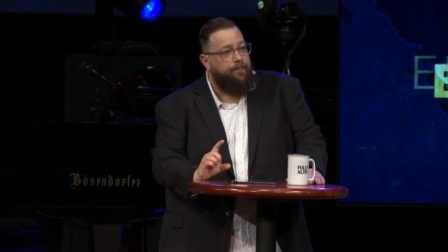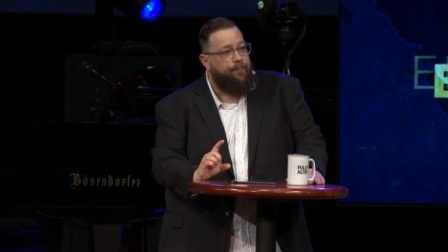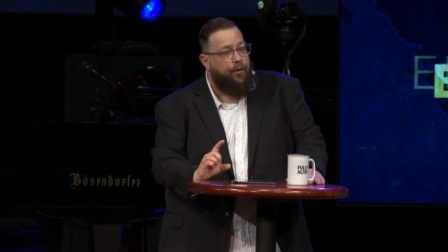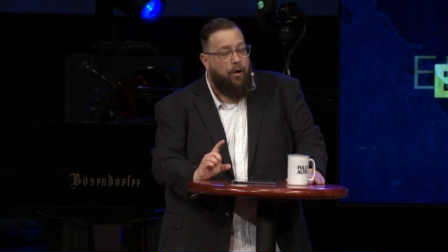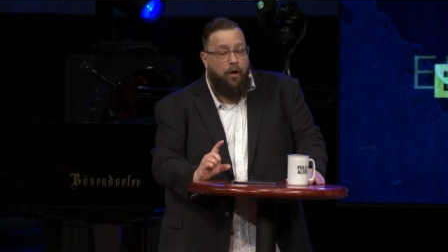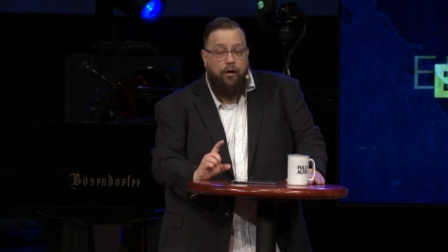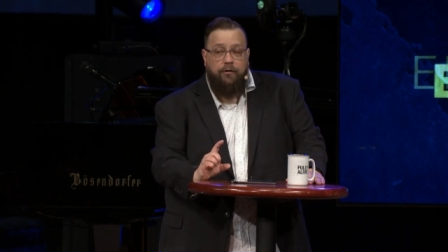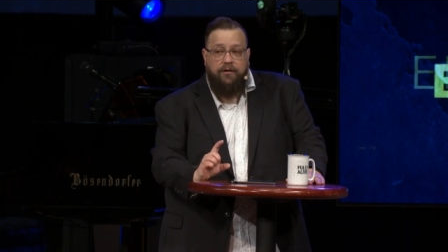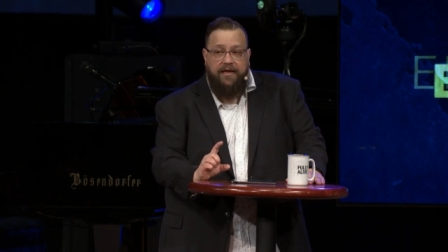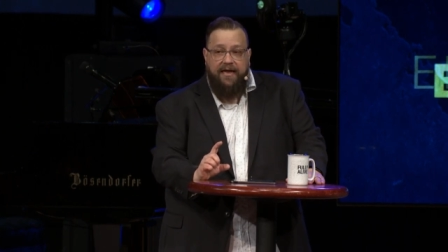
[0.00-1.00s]

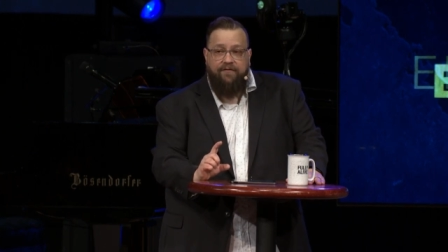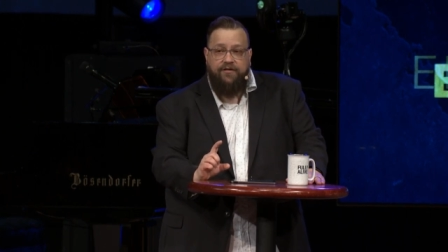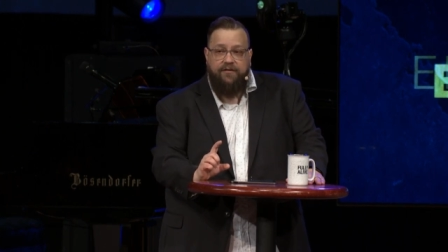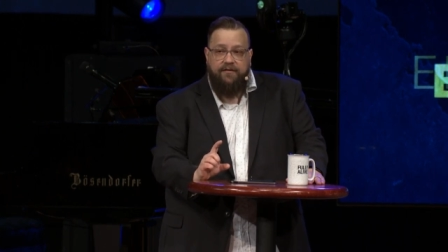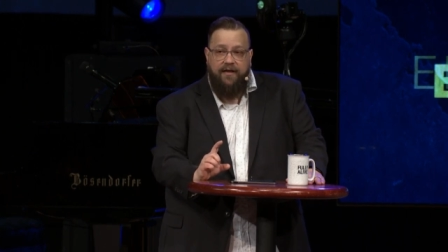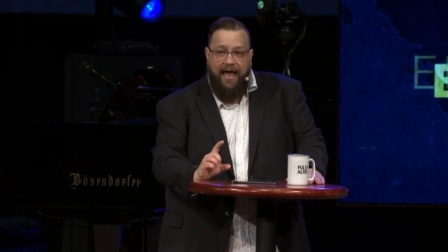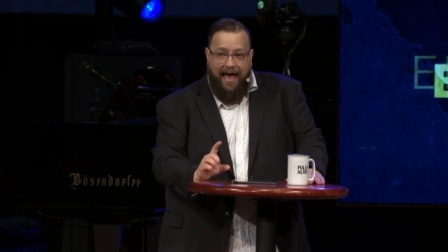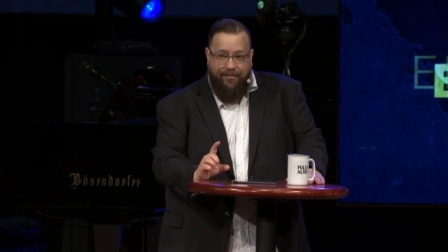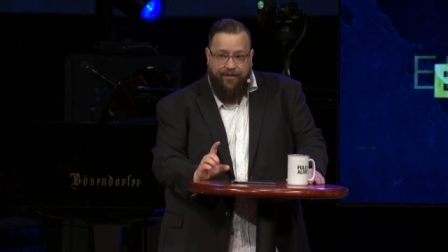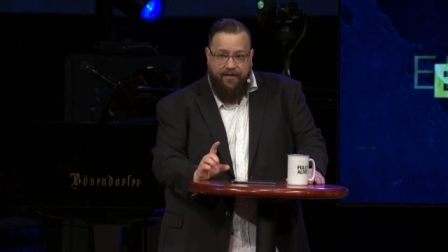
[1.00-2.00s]
Paul leaves
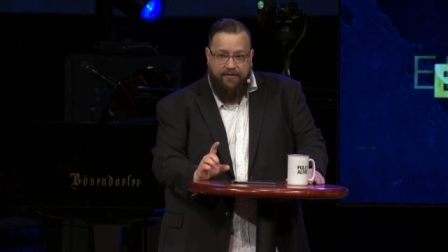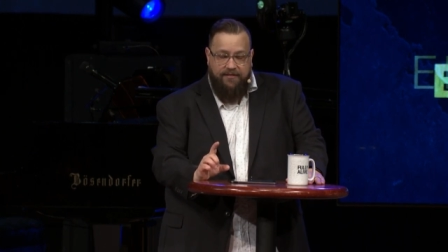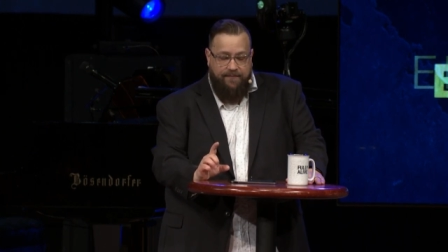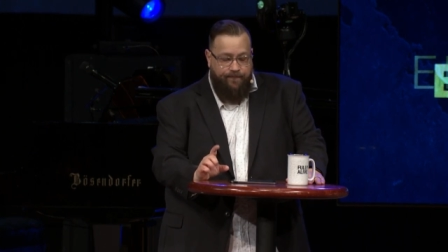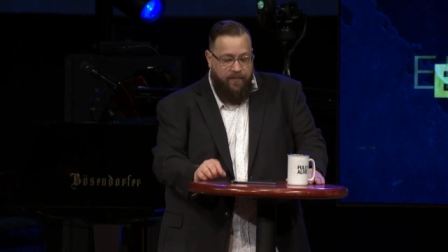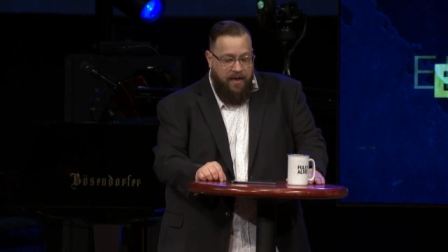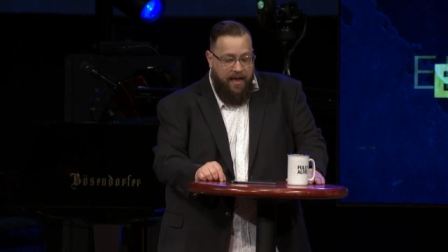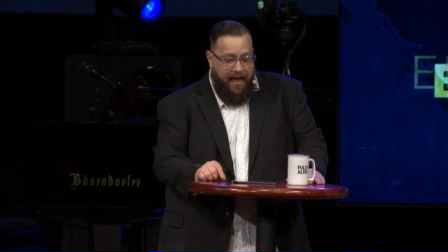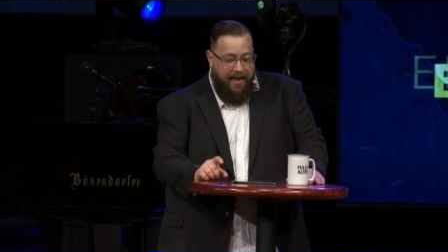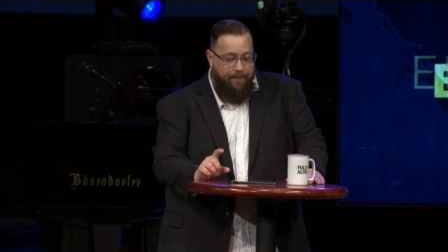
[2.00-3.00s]
Athens
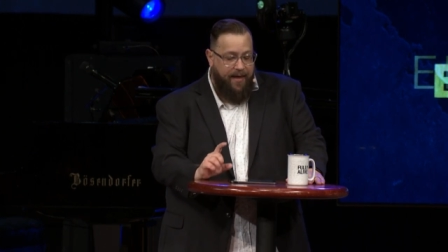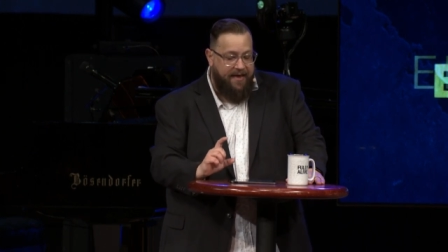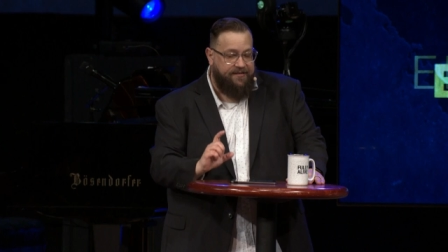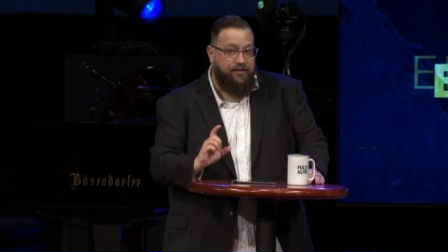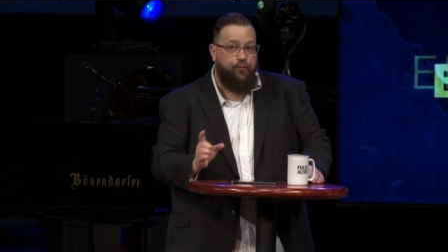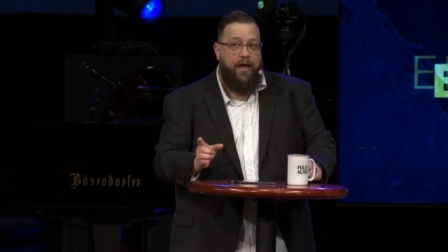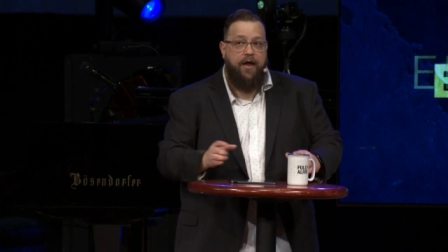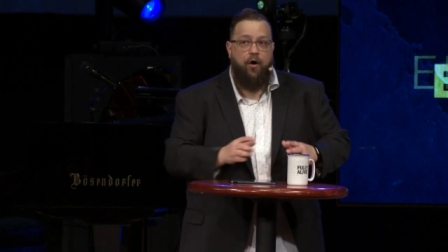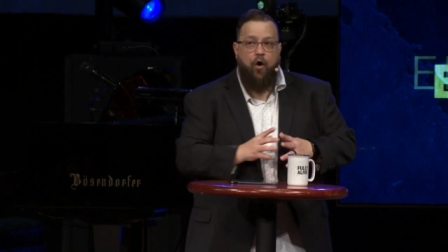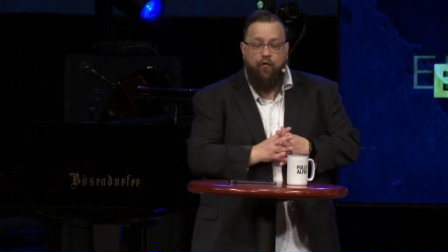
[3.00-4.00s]
and he makes his
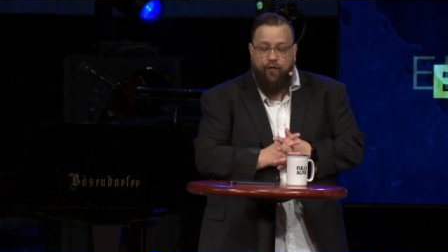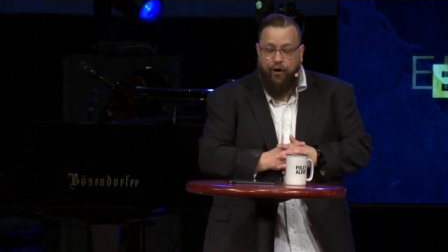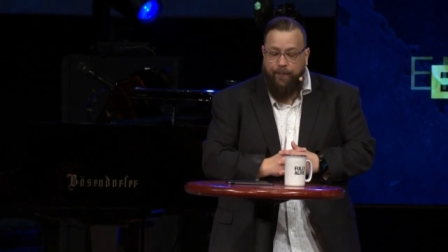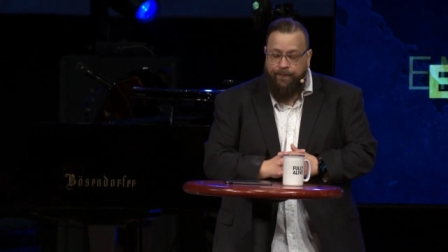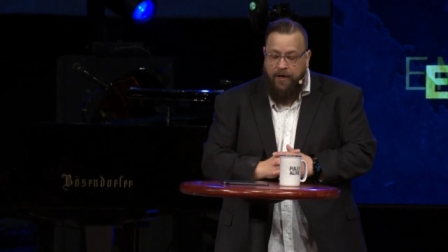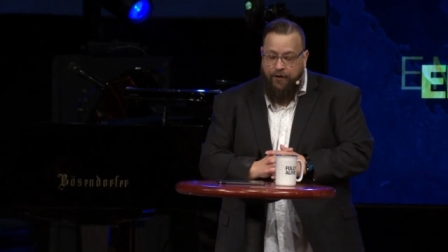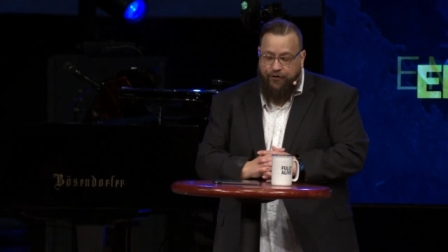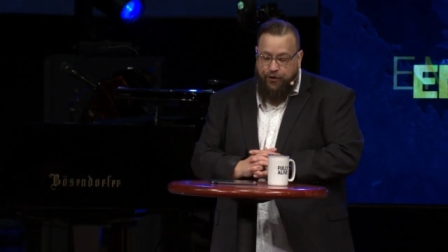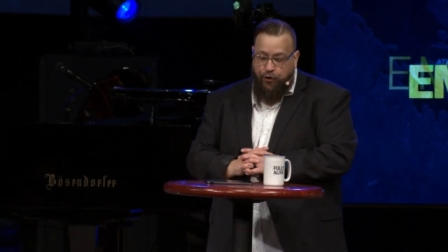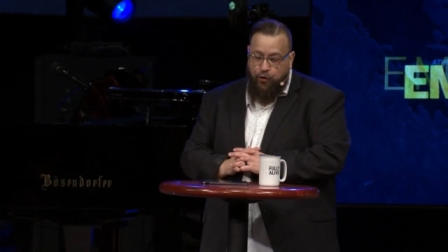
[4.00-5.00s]
way over
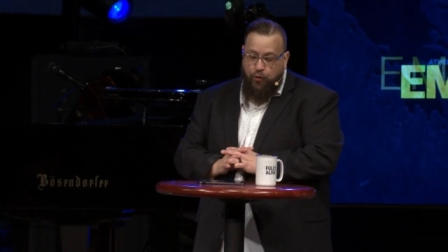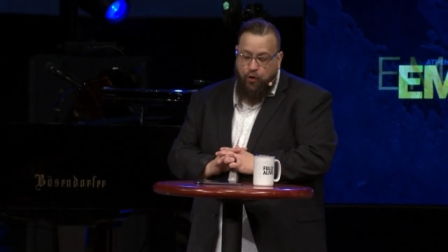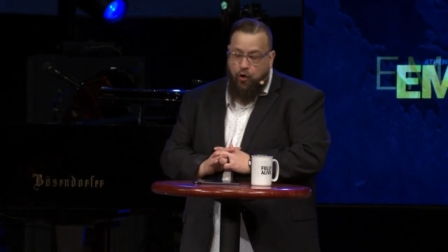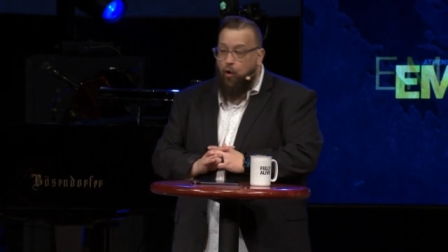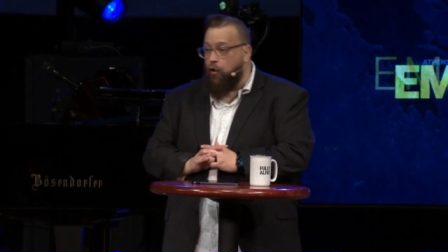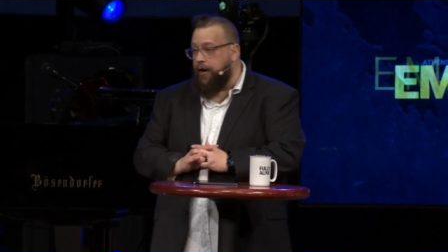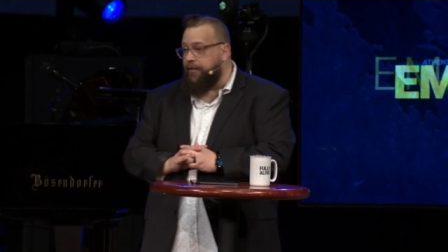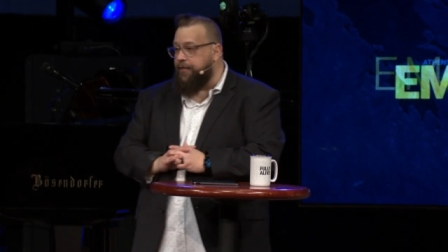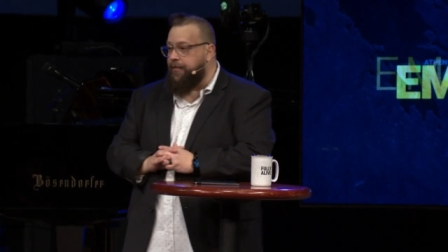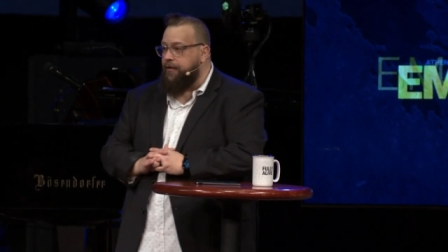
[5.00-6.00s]
to
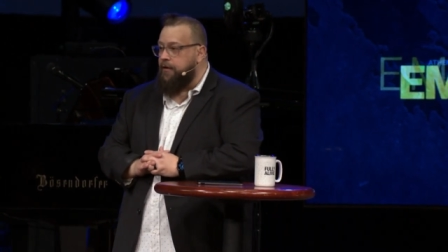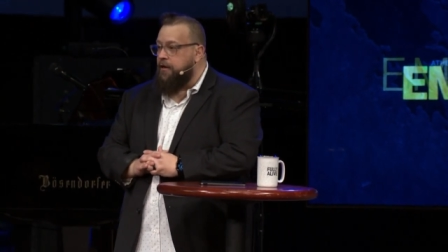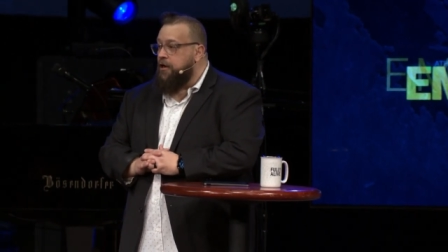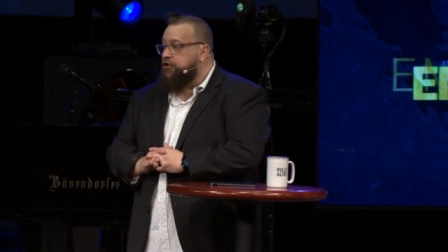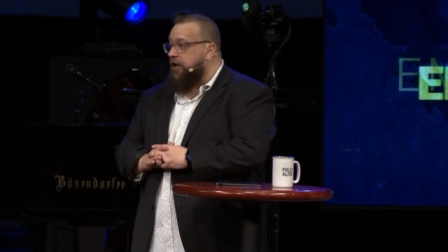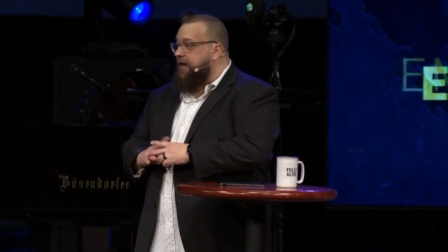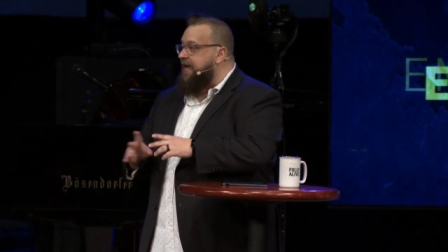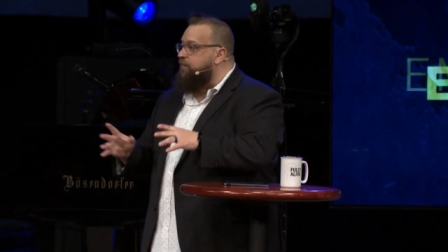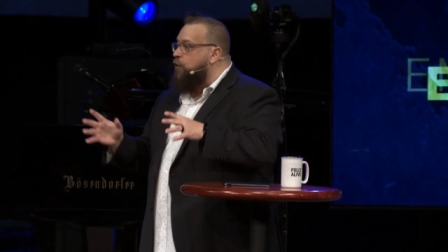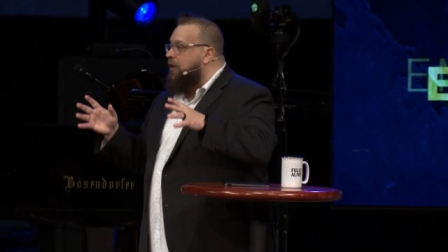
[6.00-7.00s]
Corinth. So I'm going to
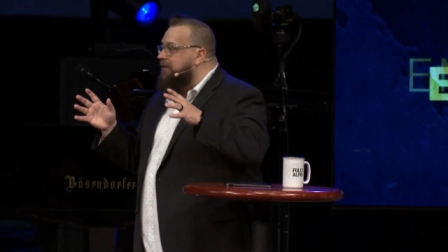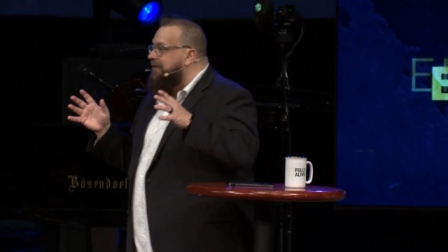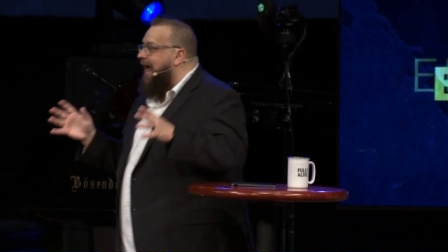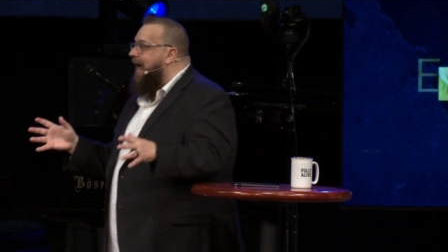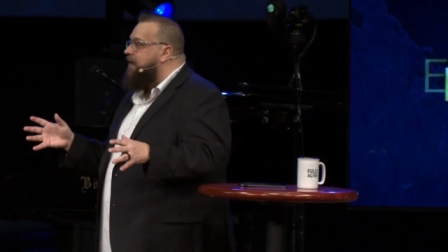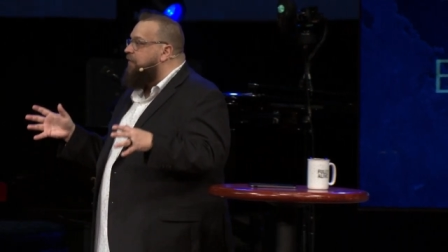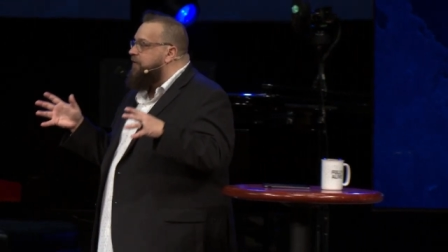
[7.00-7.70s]
give you a lot of